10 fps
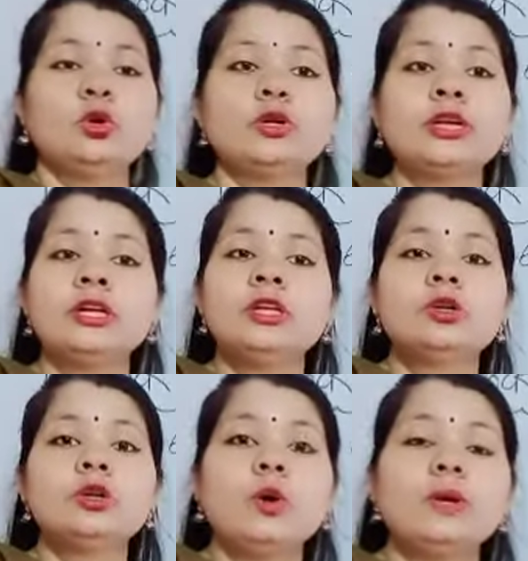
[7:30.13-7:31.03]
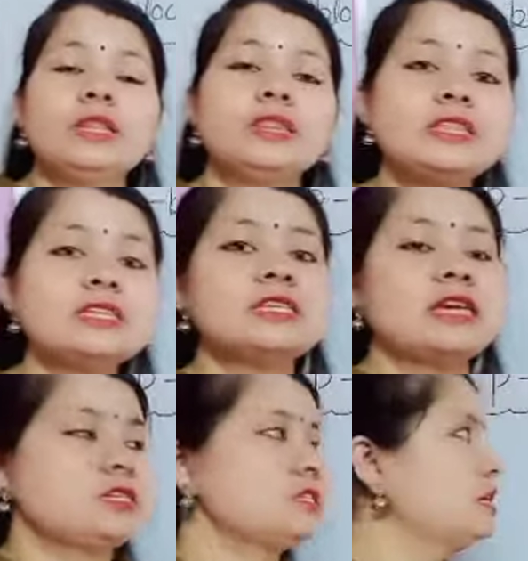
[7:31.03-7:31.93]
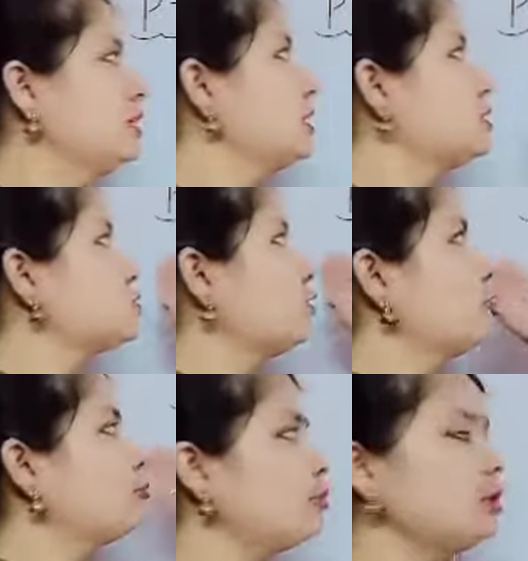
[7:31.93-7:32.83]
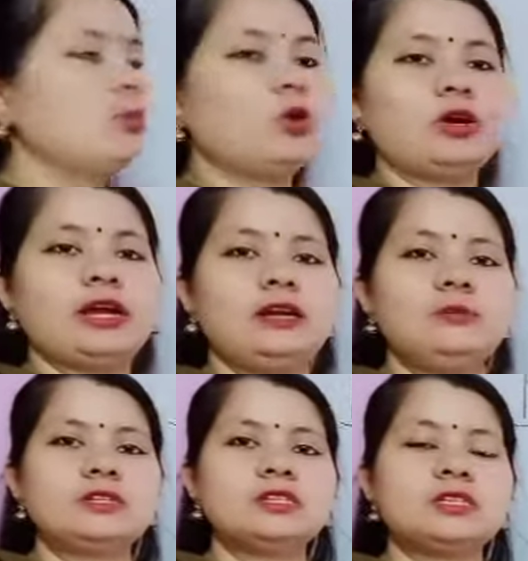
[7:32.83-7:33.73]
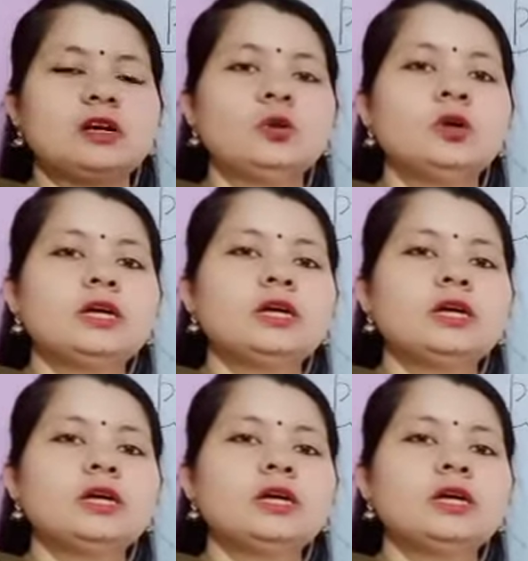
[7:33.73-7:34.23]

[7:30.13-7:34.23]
Okay, so now in this case, in case of P block elements, now,